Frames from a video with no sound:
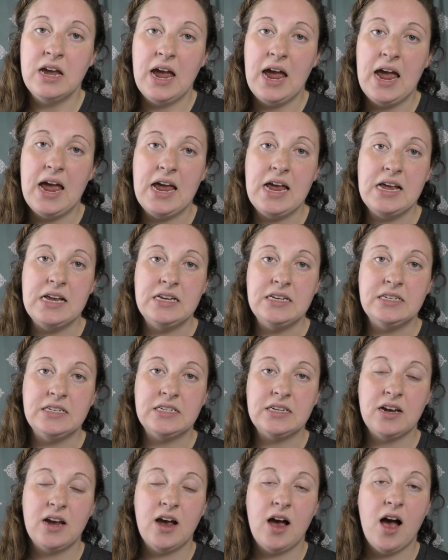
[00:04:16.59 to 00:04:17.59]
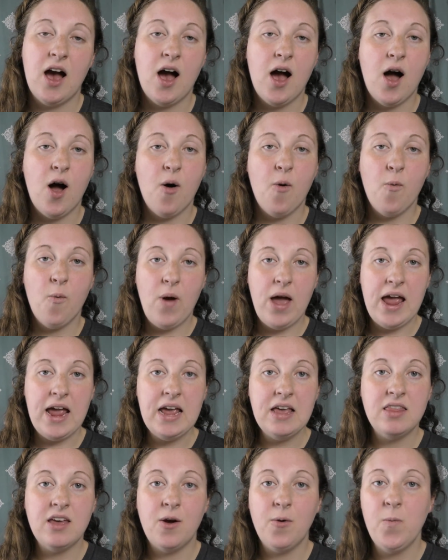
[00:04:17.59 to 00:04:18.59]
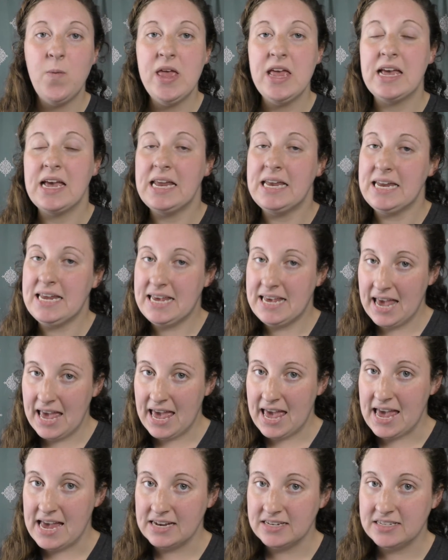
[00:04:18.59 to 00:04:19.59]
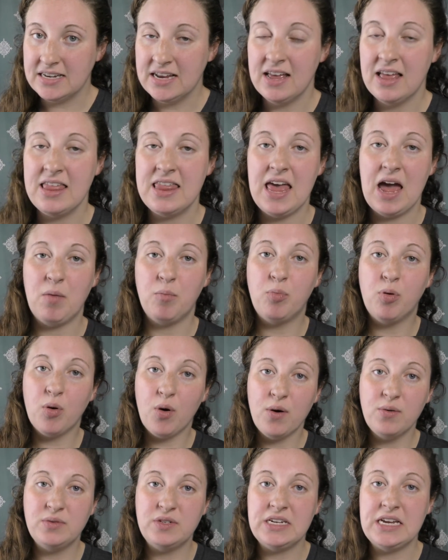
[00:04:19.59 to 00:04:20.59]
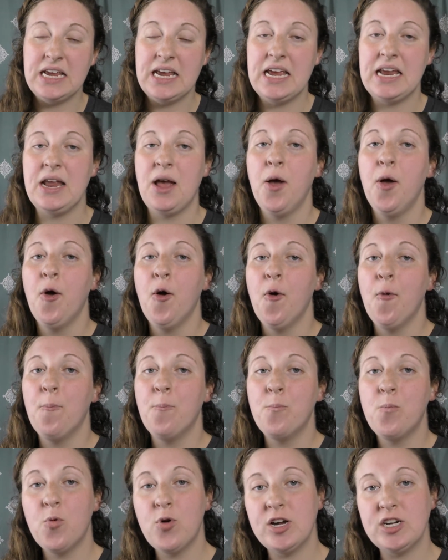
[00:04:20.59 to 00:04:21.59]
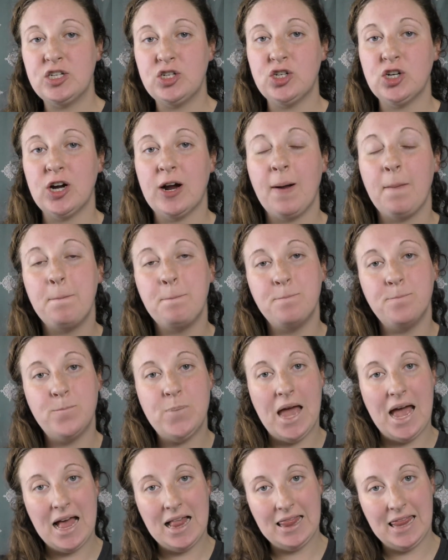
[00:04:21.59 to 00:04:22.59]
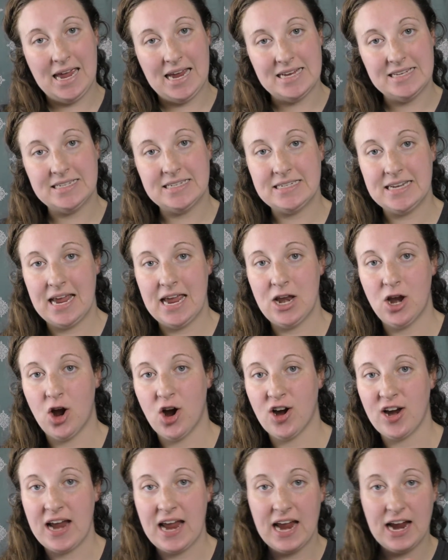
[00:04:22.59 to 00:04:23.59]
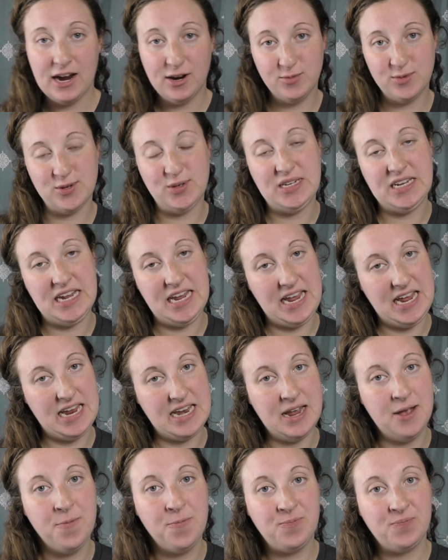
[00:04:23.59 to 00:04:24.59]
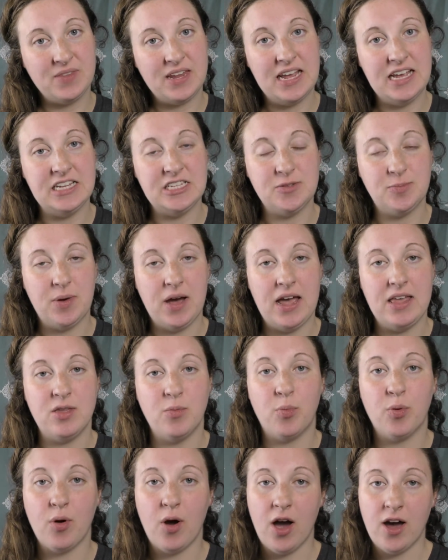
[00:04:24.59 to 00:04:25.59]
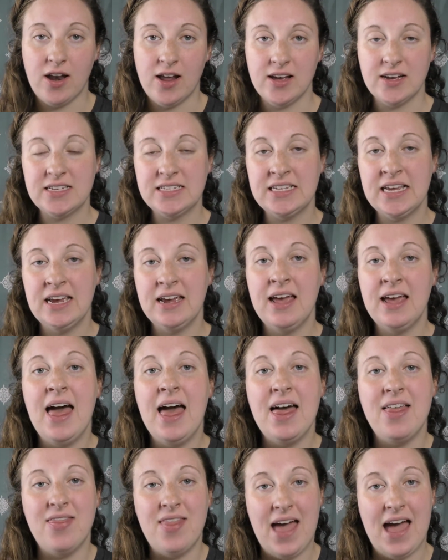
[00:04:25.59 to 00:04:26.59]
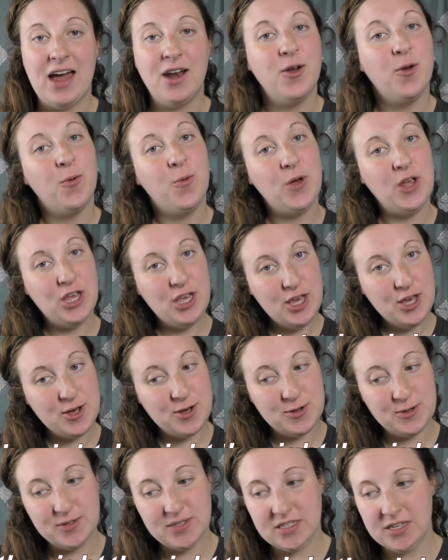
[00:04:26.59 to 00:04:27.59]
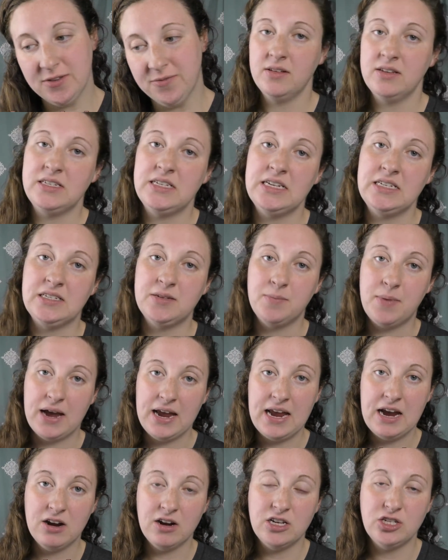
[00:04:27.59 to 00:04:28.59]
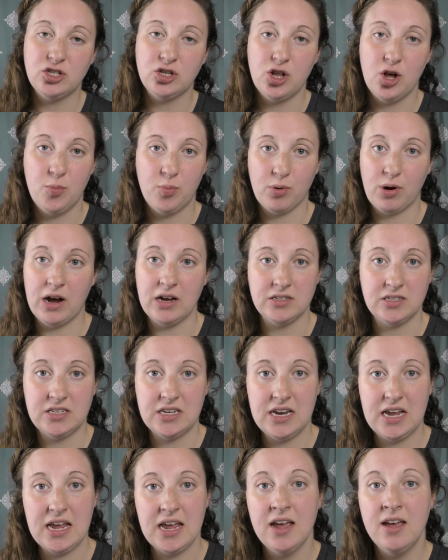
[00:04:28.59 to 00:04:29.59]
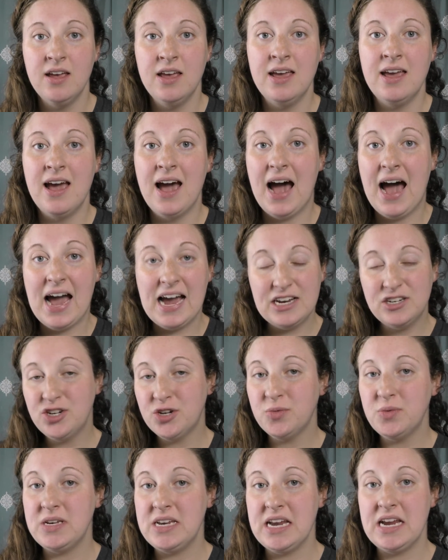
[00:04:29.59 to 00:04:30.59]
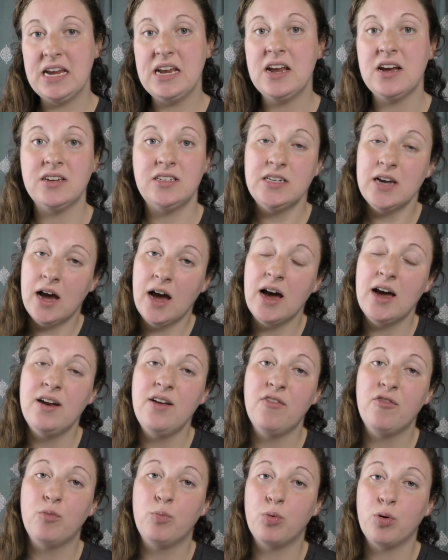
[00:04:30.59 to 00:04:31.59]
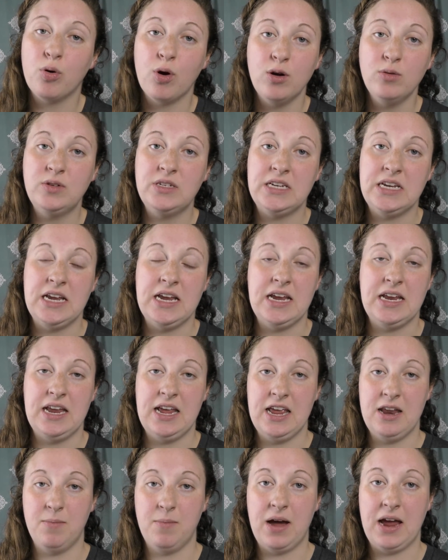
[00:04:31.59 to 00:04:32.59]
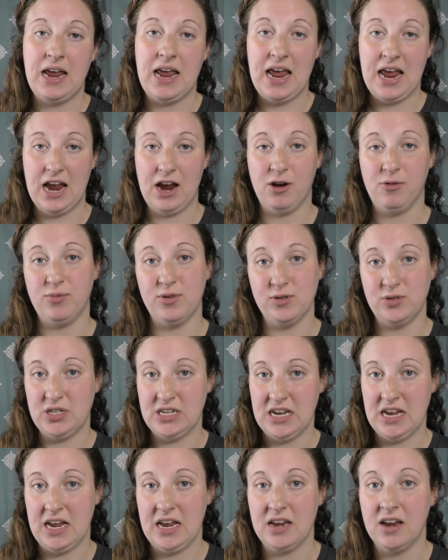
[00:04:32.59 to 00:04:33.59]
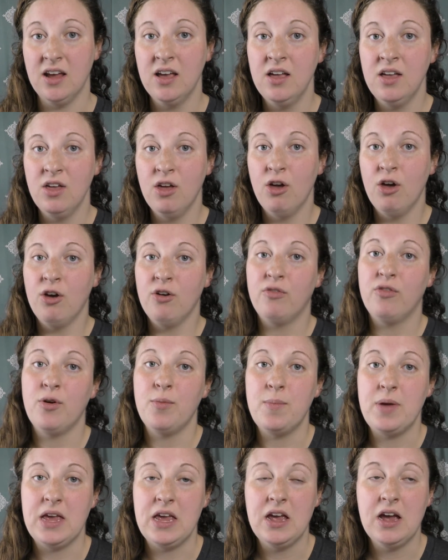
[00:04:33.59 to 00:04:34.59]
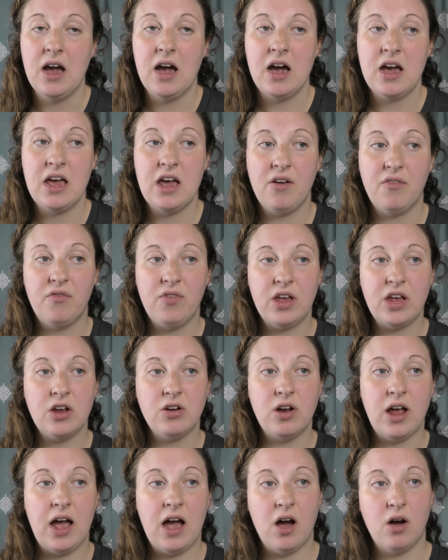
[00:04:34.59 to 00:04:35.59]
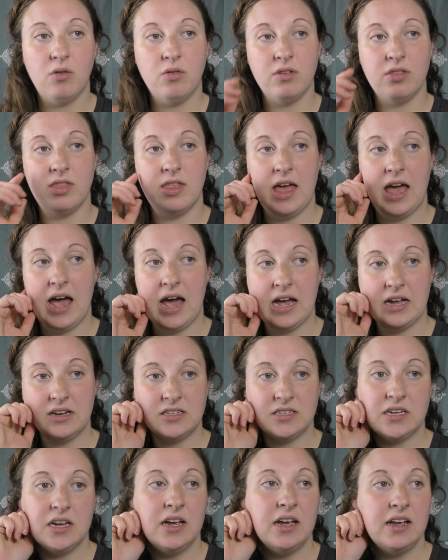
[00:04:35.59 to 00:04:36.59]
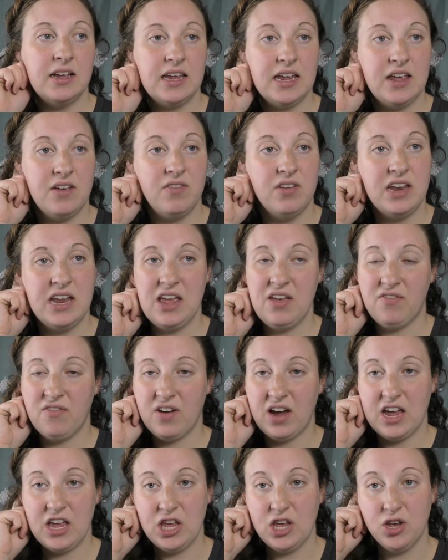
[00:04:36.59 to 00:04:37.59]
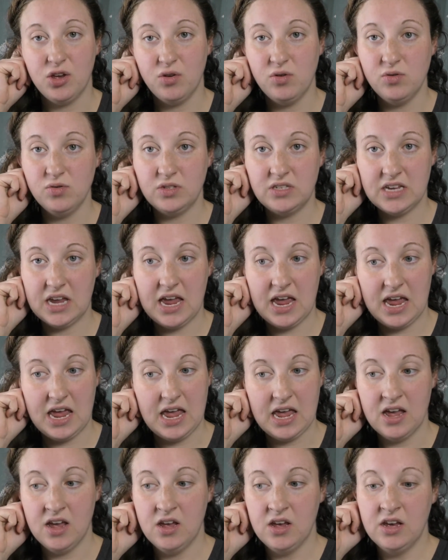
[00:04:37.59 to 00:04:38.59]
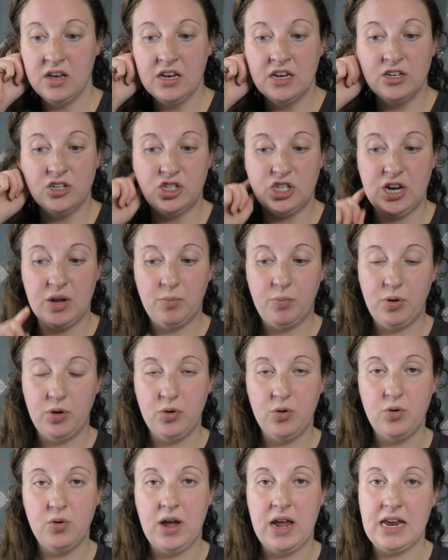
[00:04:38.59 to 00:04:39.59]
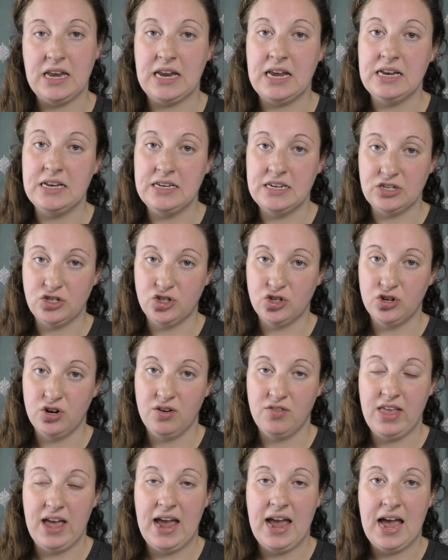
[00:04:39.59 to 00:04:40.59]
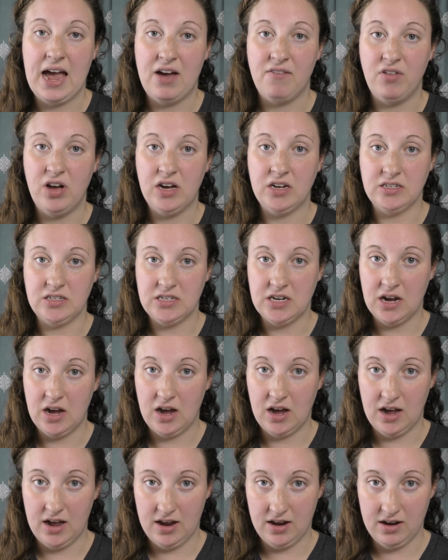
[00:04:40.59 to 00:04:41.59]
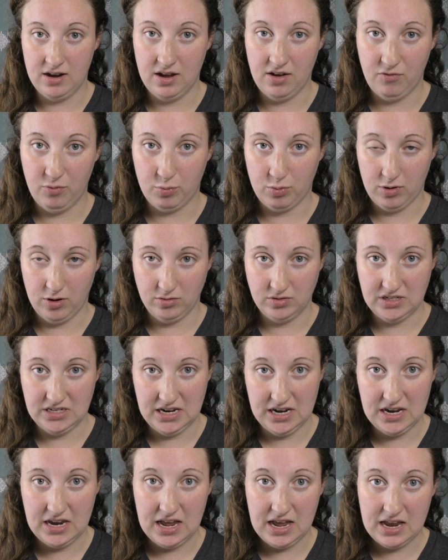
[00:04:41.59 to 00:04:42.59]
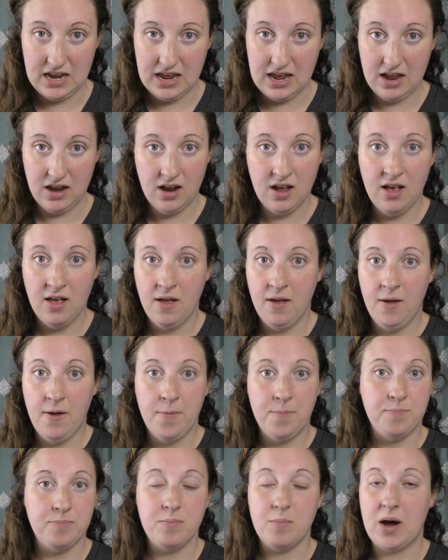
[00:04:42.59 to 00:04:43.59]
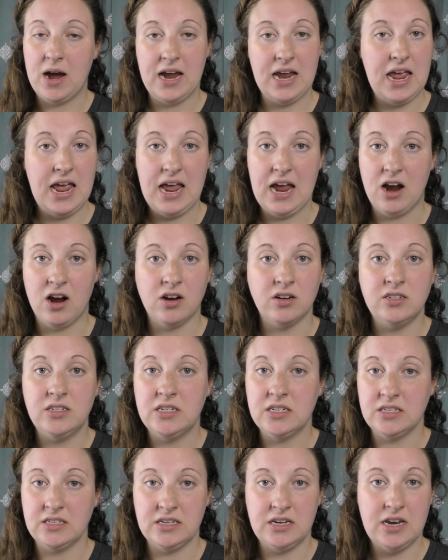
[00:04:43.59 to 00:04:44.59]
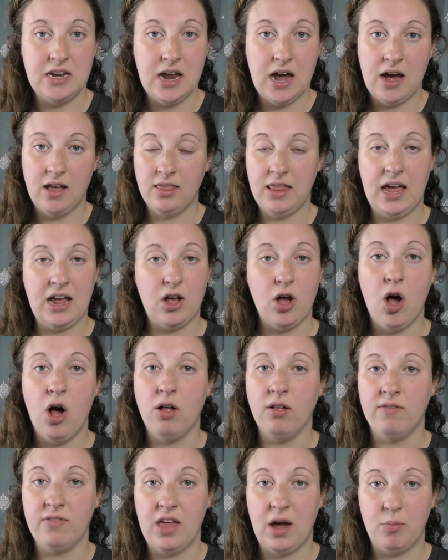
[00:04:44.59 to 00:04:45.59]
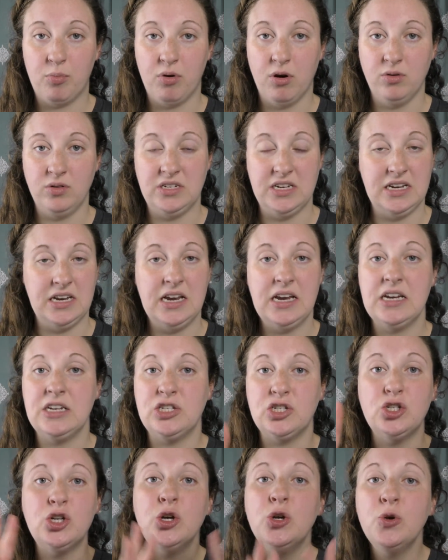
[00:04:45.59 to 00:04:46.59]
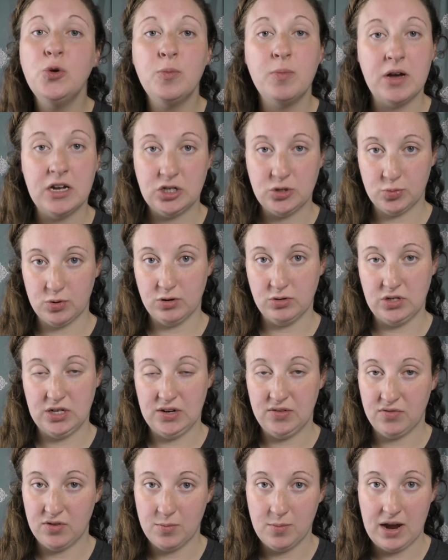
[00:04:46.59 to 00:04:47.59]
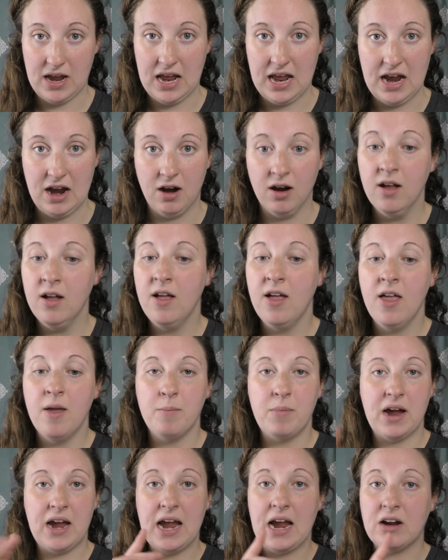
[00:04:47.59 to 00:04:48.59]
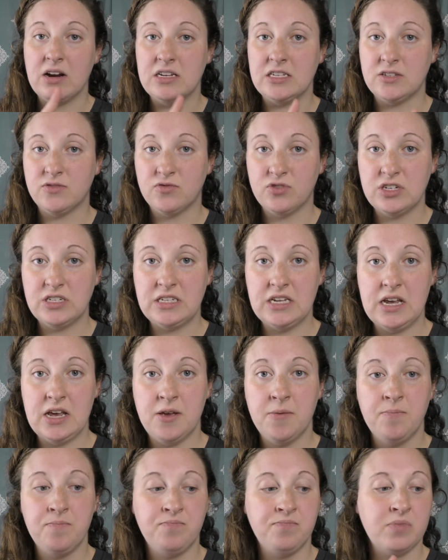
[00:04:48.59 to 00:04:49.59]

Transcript: And a way that we can get that protein moisture balance in our hair routine is by the products that we use. Since my hair is low porosity, I don't need a ton of protein in my hair routine. For me, I have figured out that even if I use a shampoo and conditioner that have a ton of protein in it, my hair does not like all of that protein. It is too much protein for my hair. My hair is frizzy.